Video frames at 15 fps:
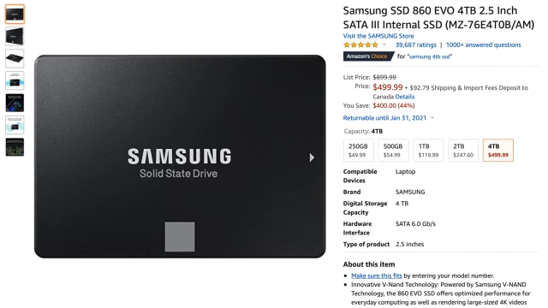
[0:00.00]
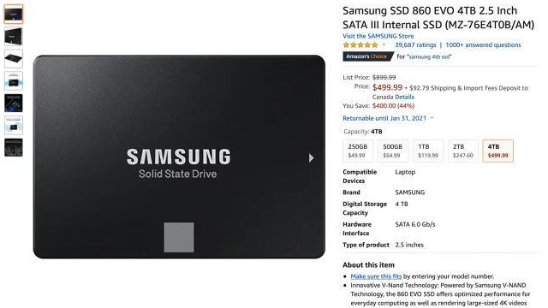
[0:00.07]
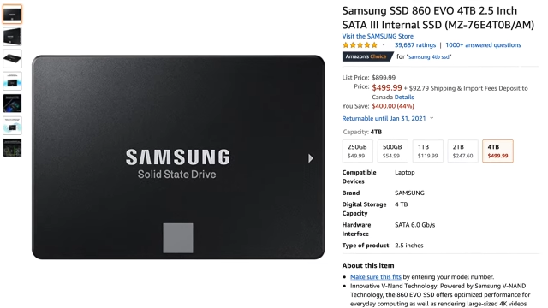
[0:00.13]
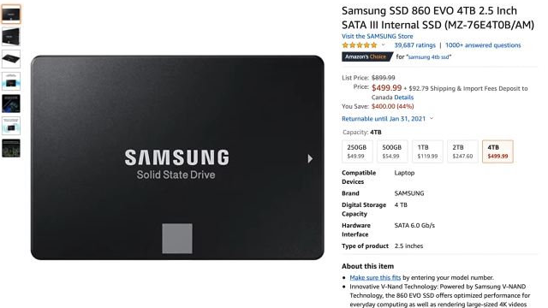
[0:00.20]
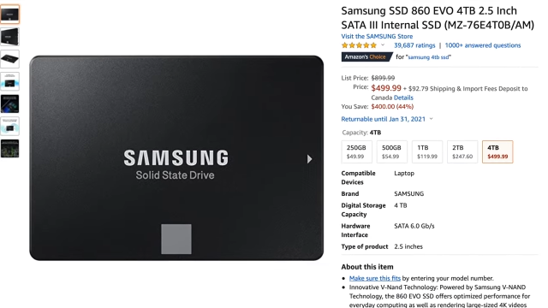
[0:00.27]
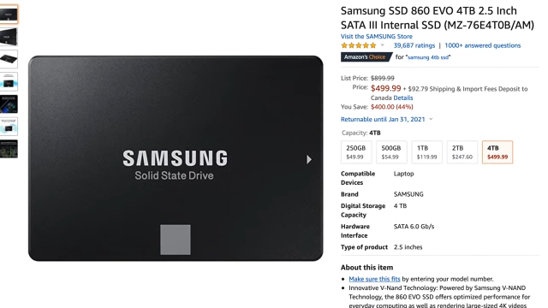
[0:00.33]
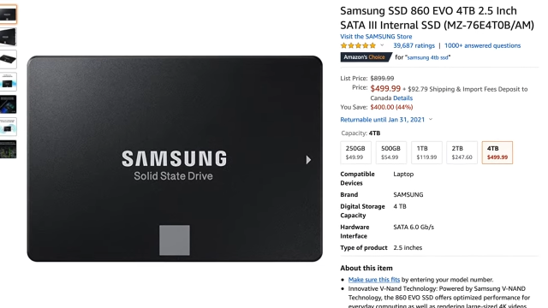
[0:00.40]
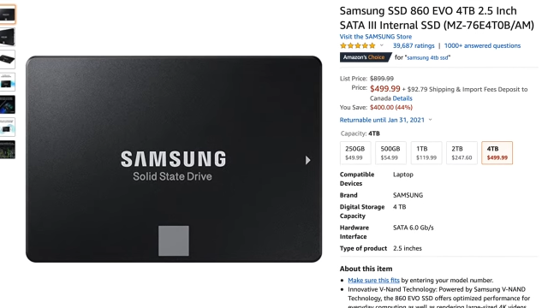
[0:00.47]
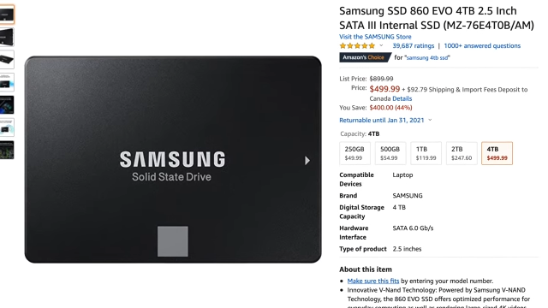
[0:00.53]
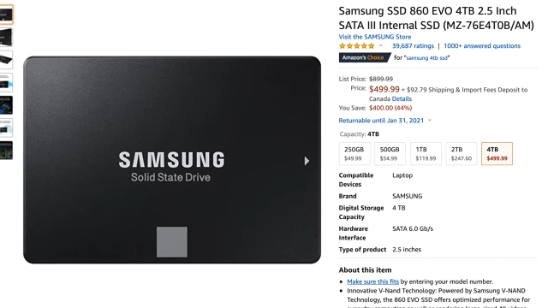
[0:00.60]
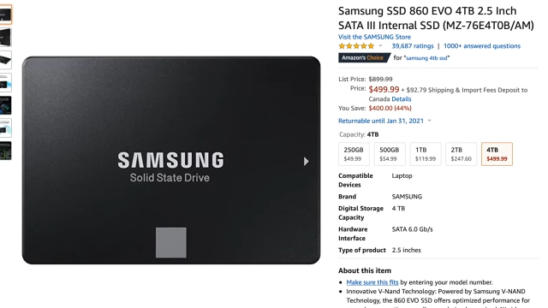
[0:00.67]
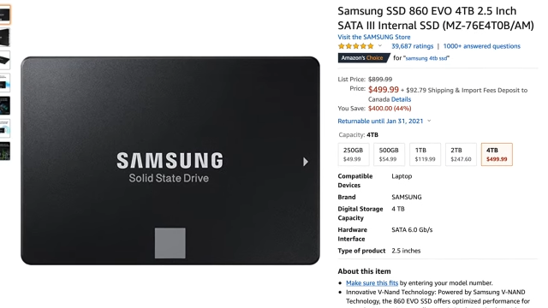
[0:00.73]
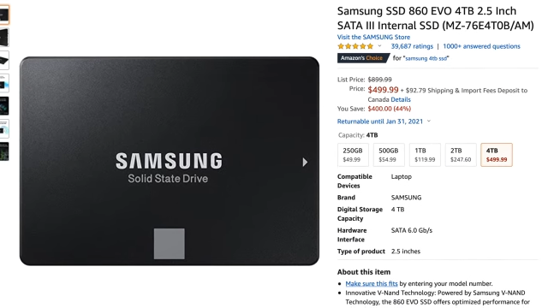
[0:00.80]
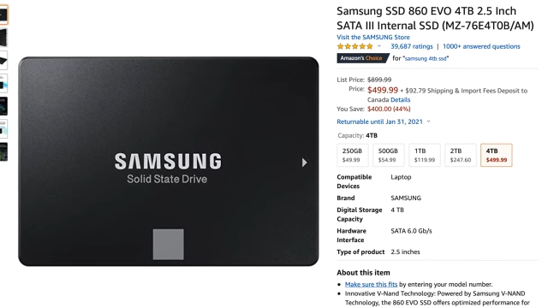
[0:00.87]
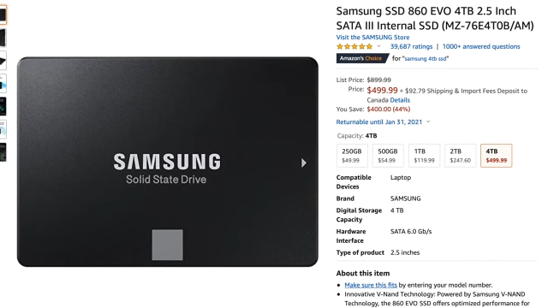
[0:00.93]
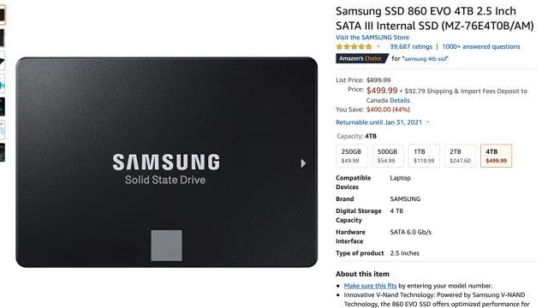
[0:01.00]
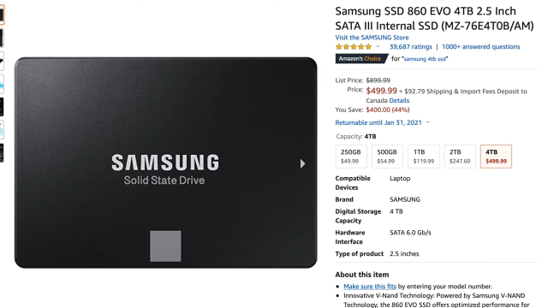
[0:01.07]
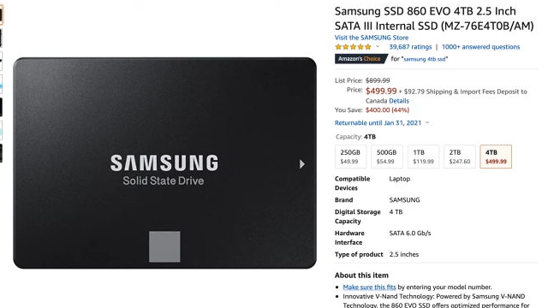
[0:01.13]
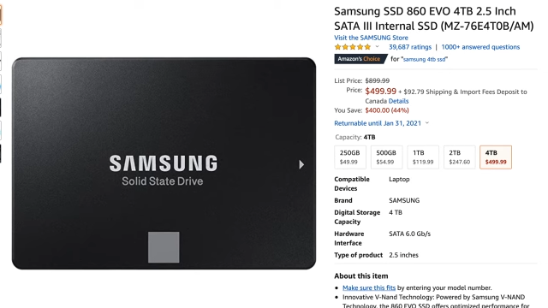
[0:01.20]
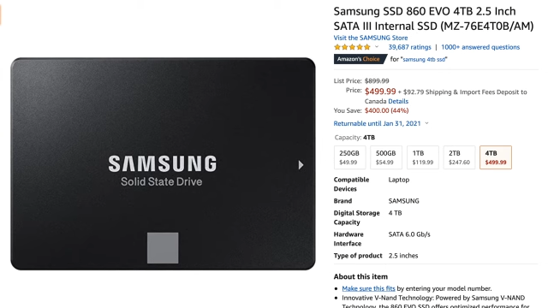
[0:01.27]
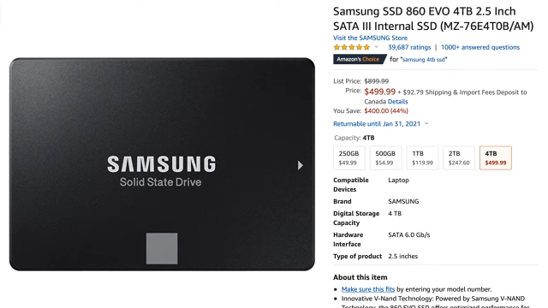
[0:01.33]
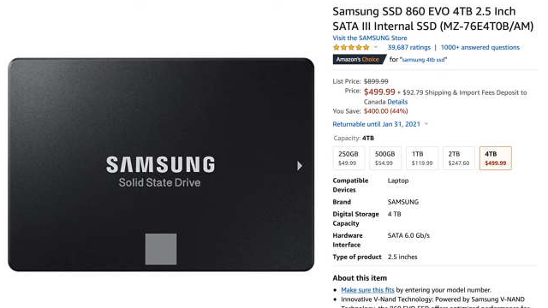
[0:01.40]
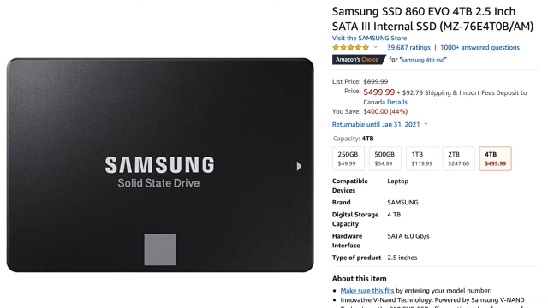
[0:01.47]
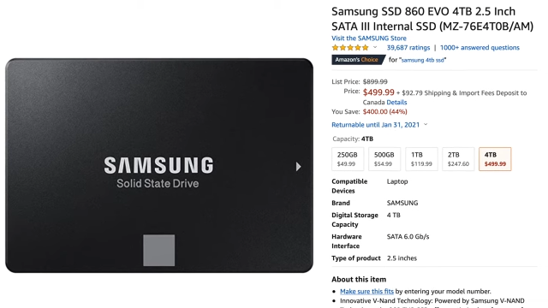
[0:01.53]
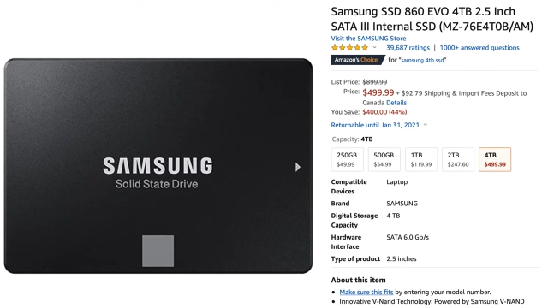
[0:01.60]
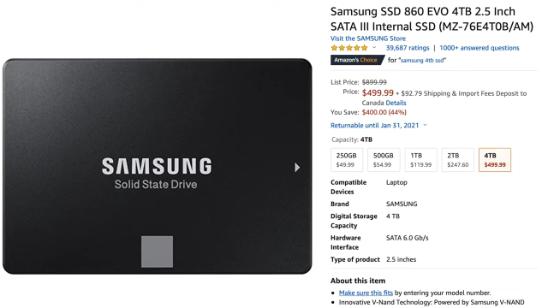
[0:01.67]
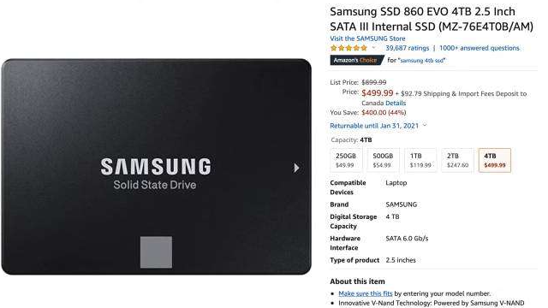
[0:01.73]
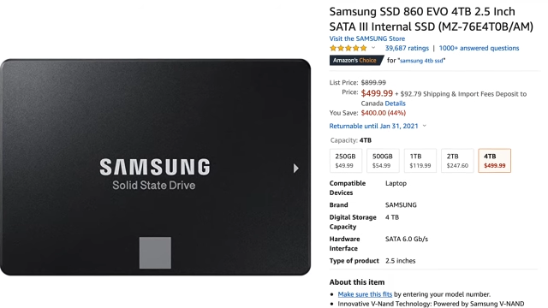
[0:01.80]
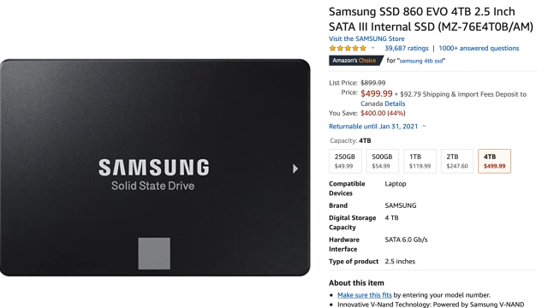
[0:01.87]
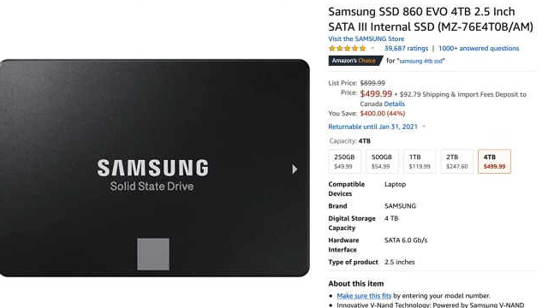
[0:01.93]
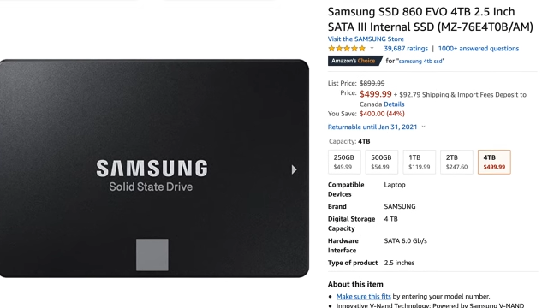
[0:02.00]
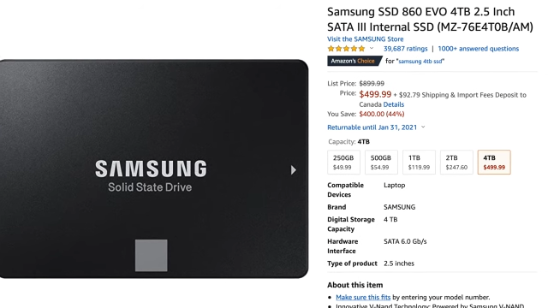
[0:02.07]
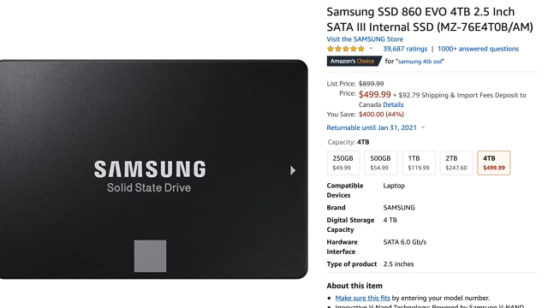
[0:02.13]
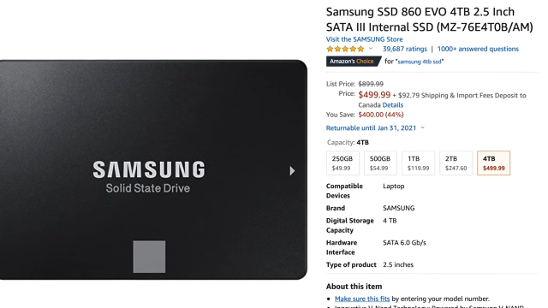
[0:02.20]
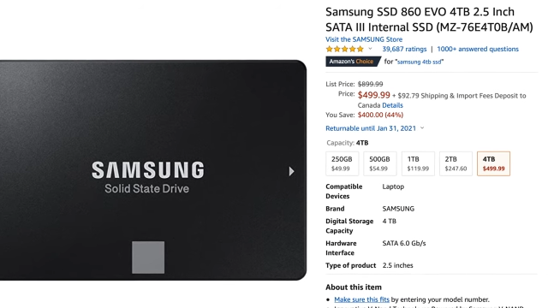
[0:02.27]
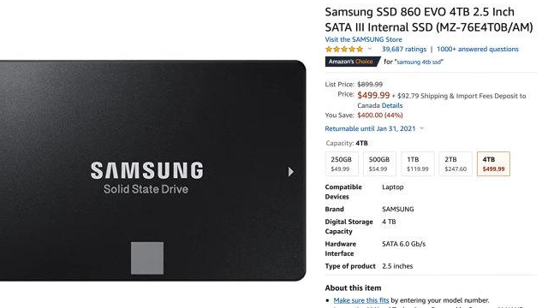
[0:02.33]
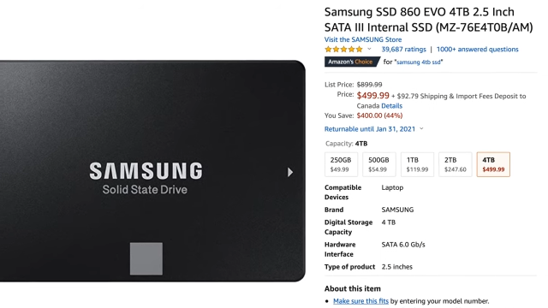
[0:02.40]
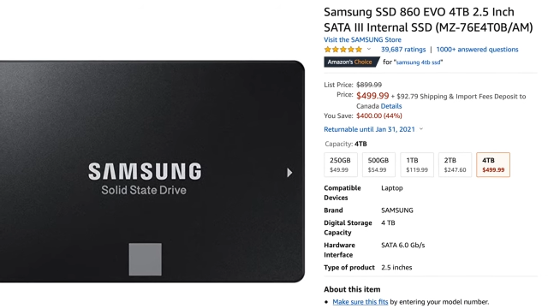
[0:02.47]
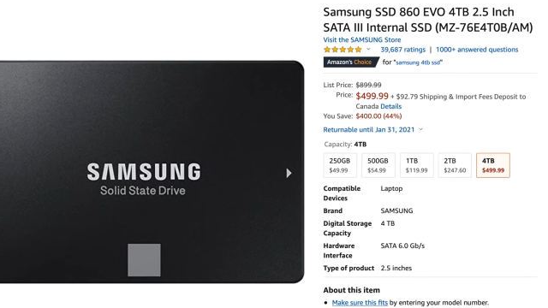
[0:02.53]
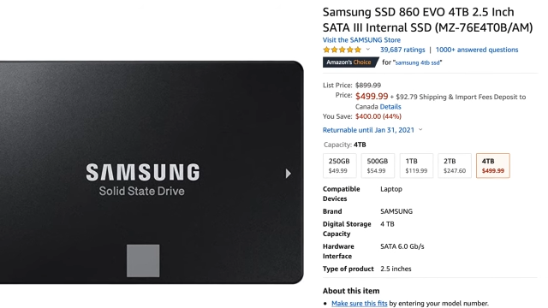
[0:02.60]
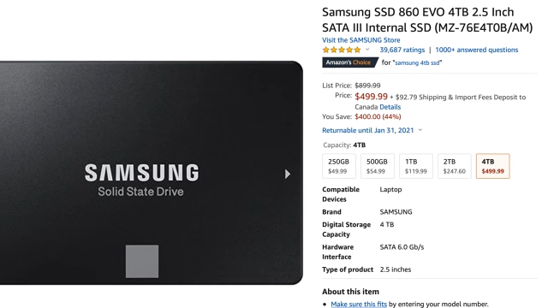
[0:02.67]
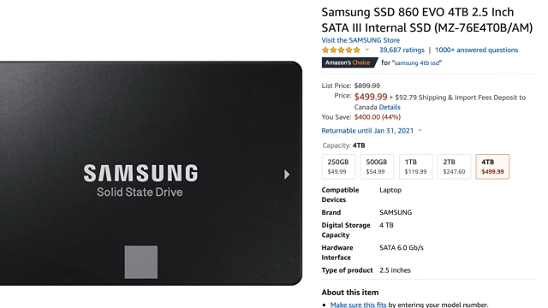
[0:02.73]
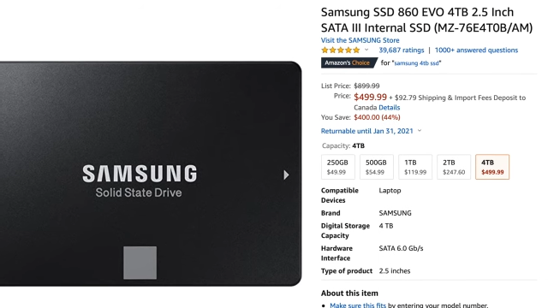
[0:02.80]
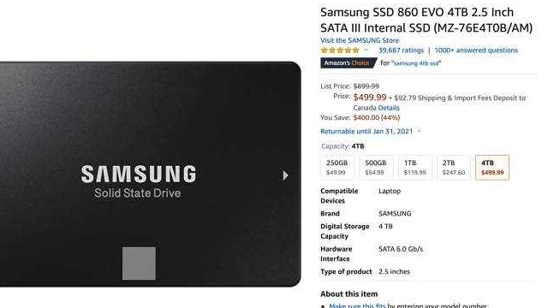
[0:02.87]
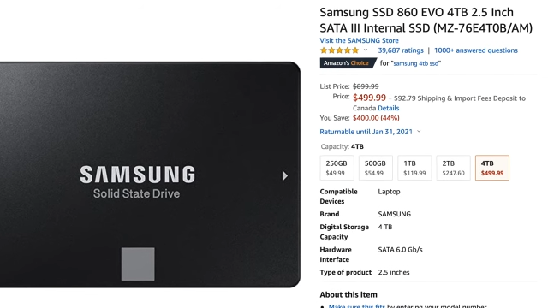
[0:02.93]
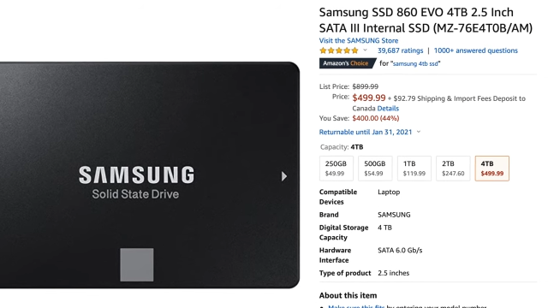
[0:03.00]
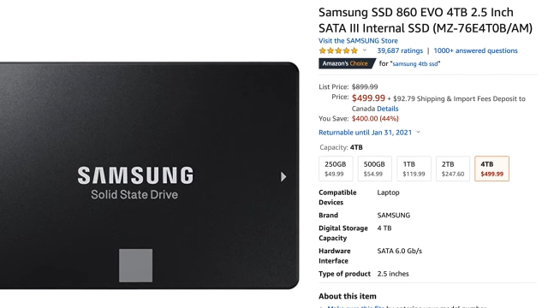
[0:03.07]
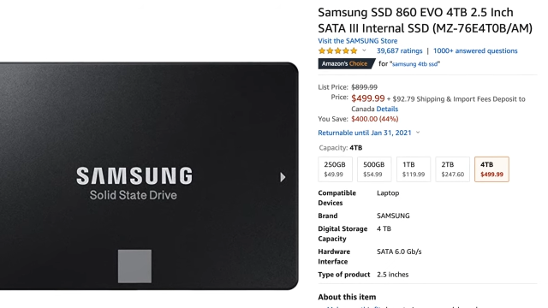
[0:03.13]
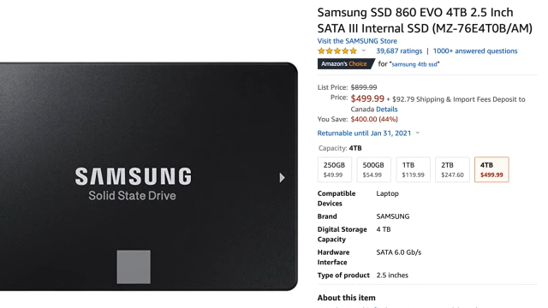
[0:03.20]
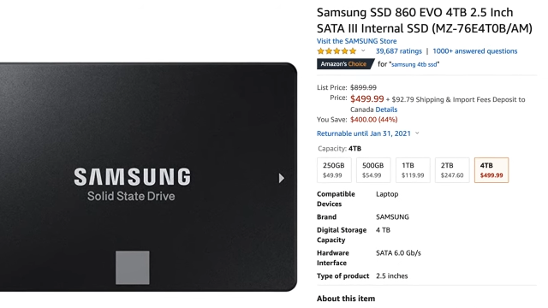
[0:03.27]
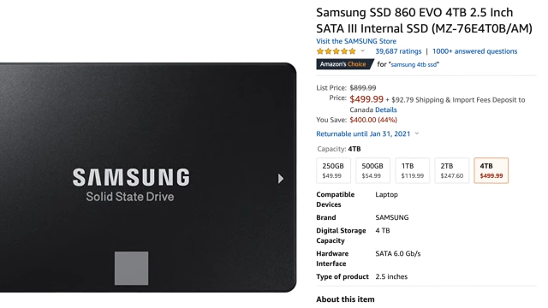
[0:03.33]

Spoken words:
No face is visible, so there are no lips to read.